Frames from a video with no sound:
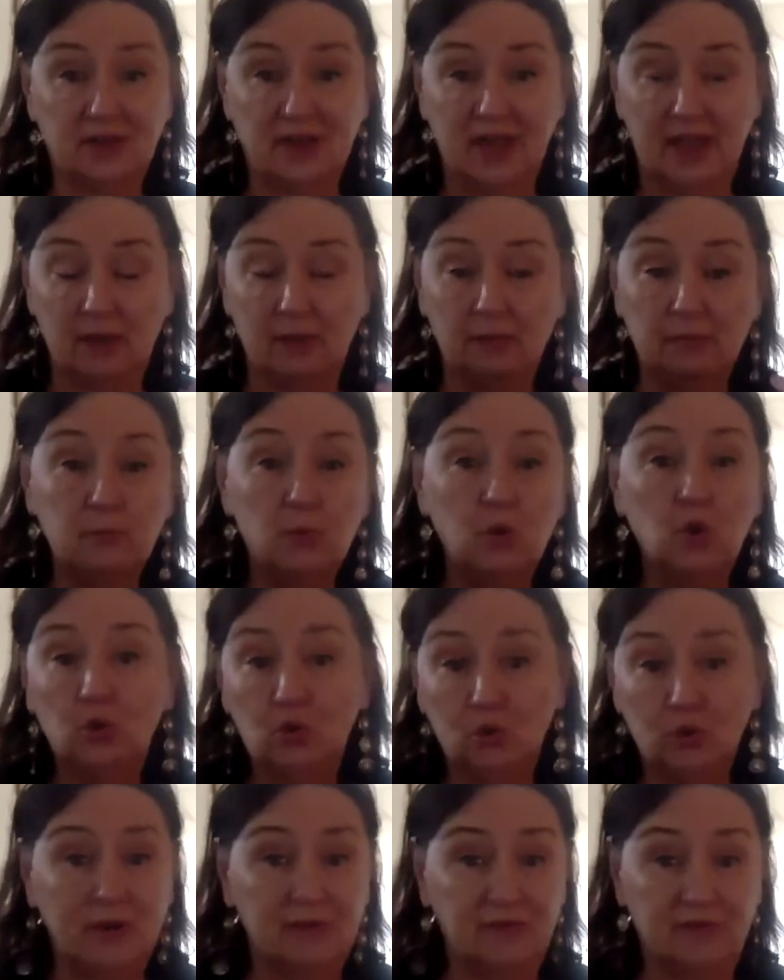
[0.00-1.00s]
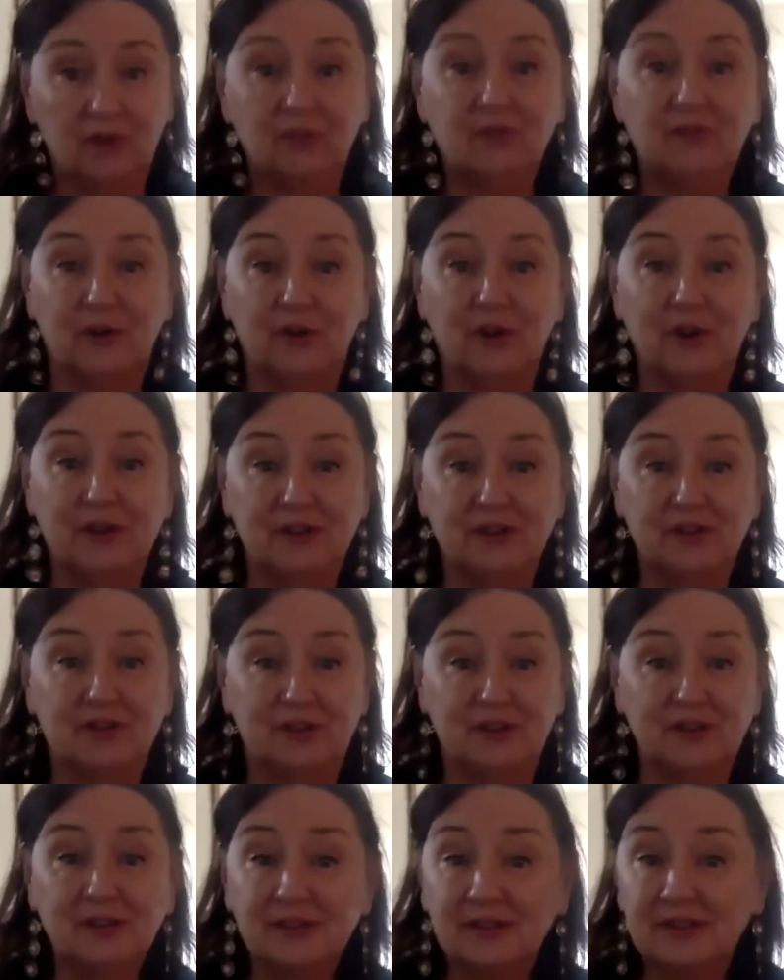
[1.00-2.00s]
like Moon River, for
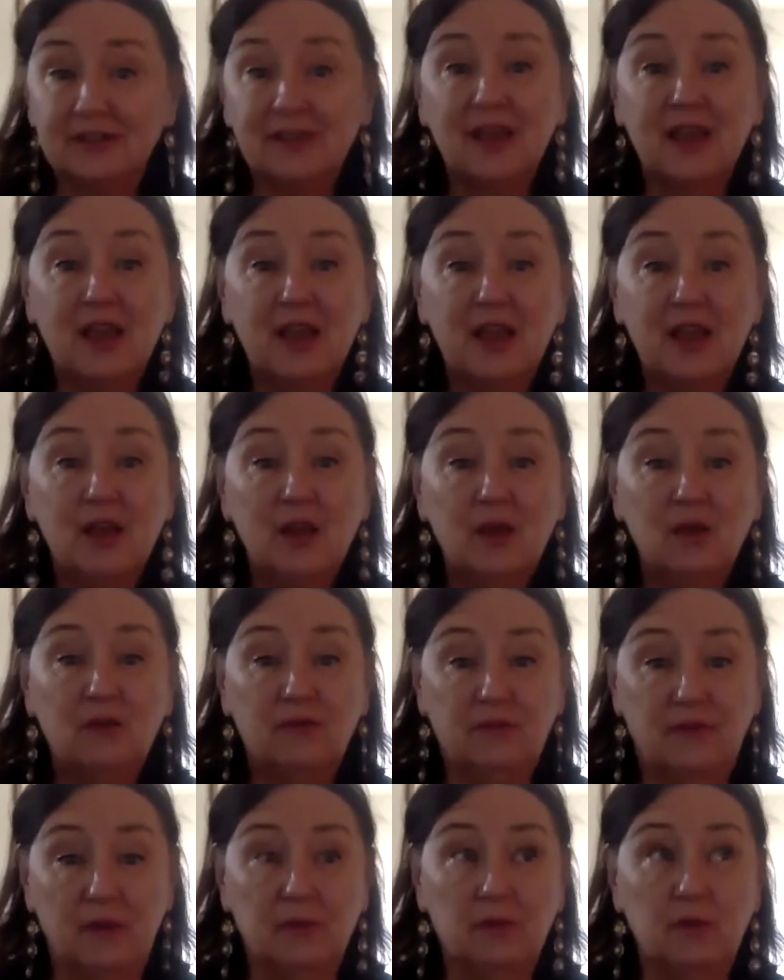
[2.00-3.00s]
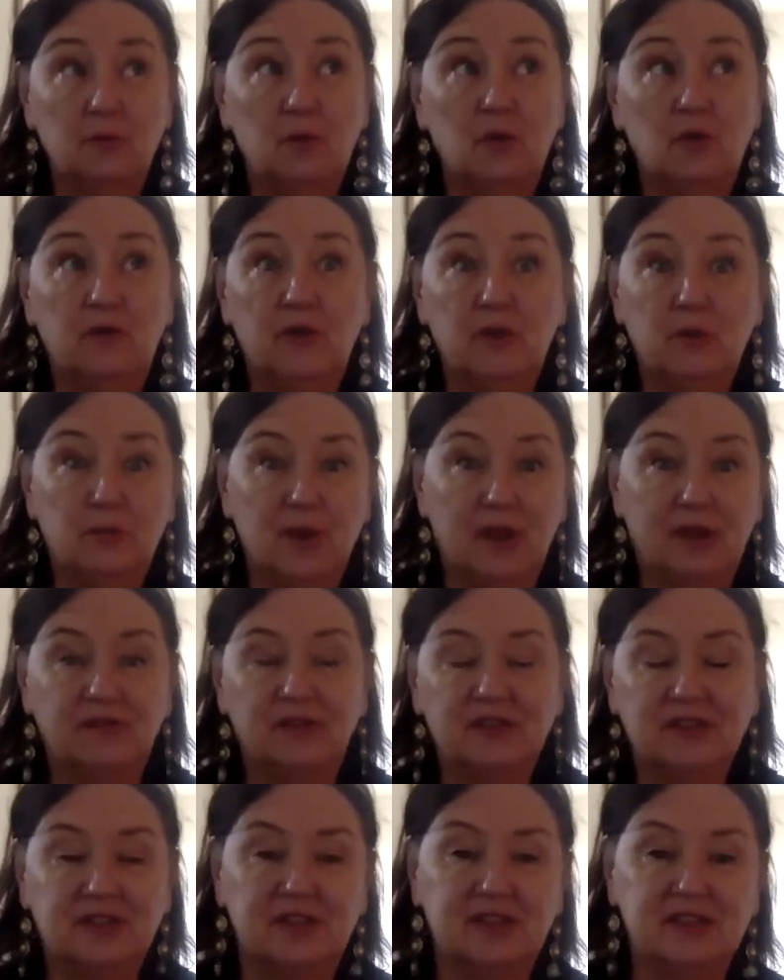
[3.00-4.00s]
instance, from the movie
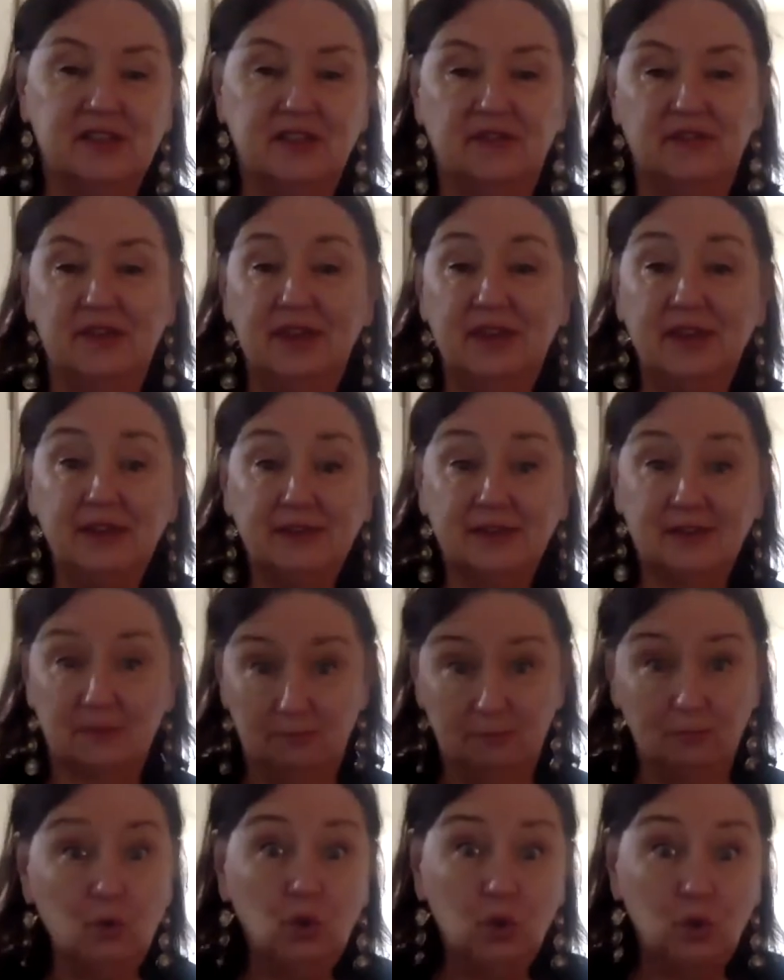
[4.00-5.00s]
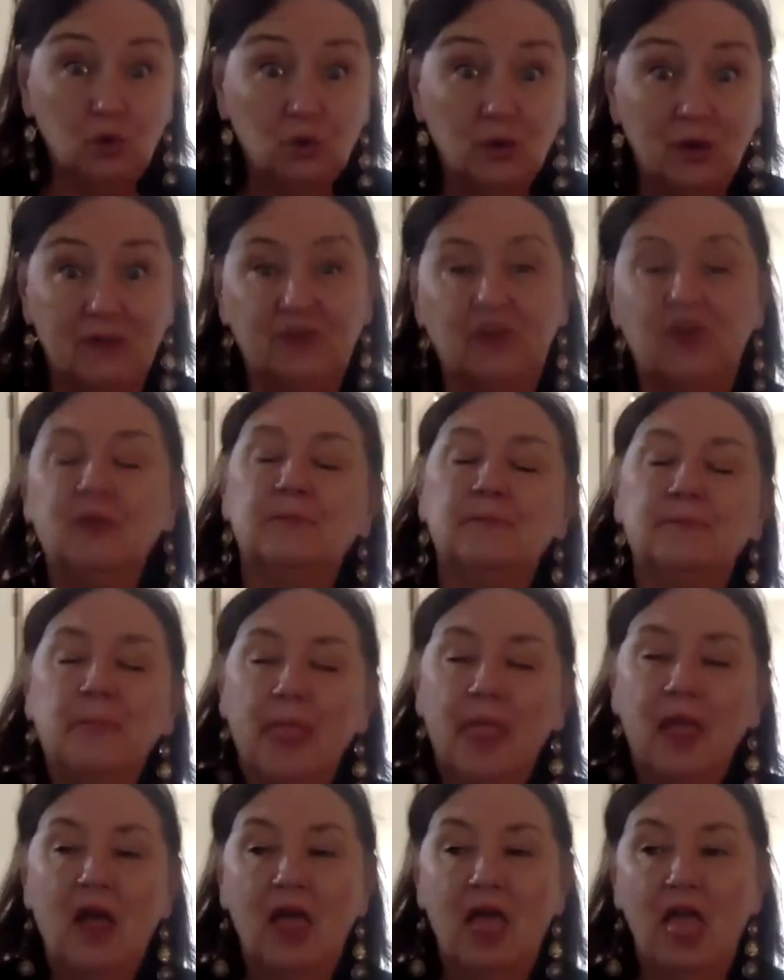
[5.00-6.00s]
Breakfast at Tiffany's, Moon River,
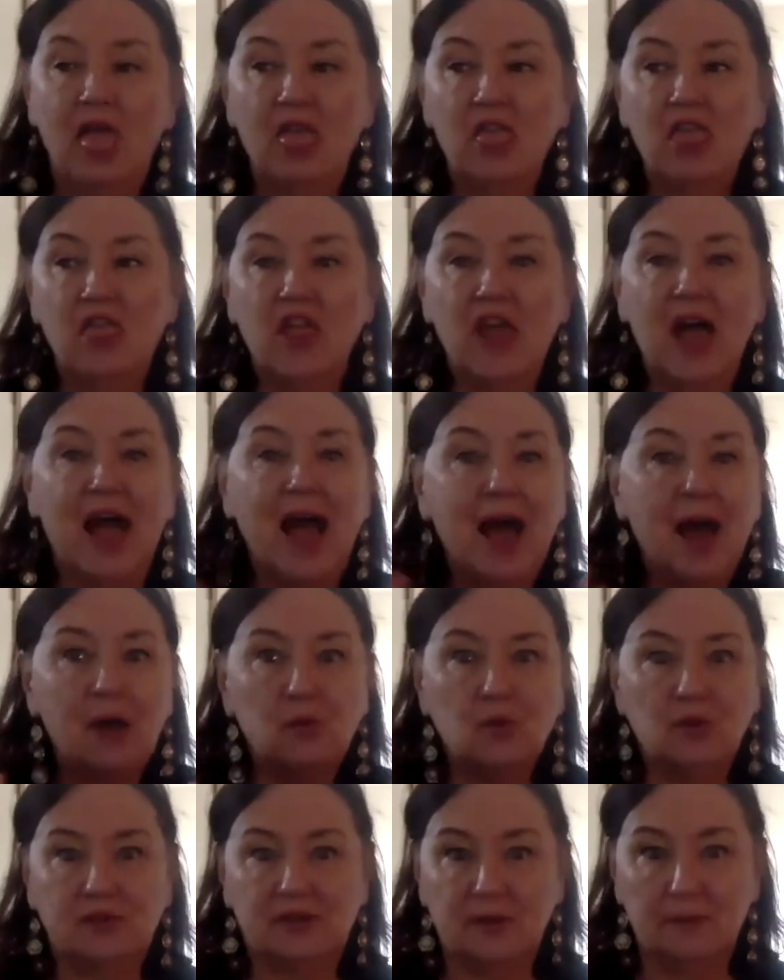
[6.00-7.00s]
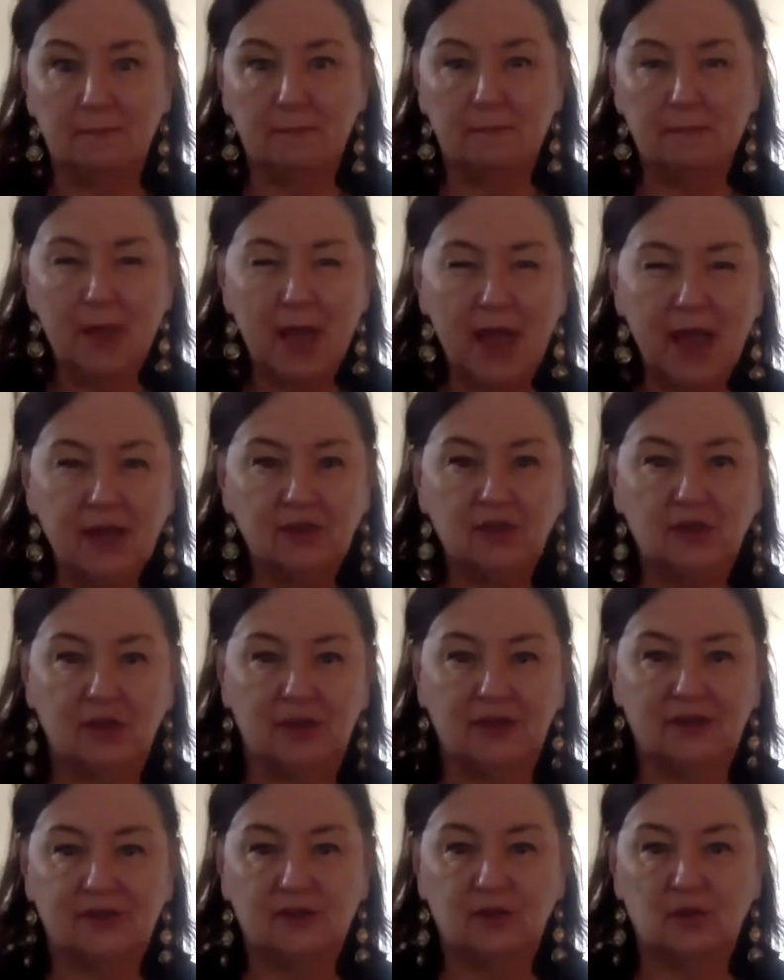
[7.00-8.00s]
that was a
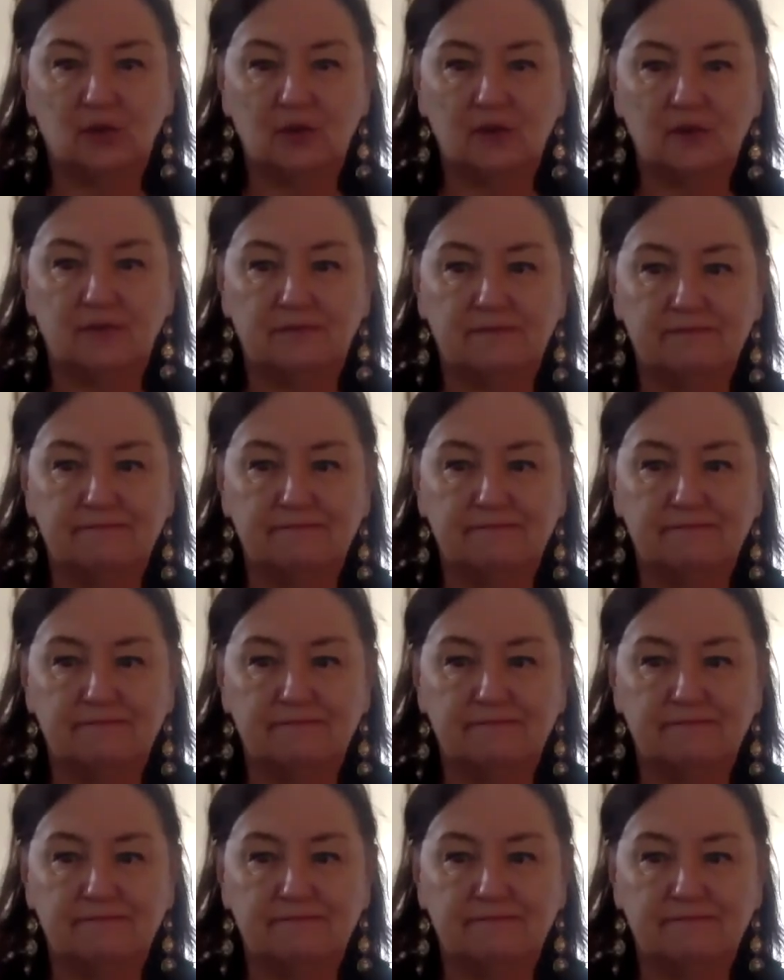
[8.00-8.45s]
magic sort of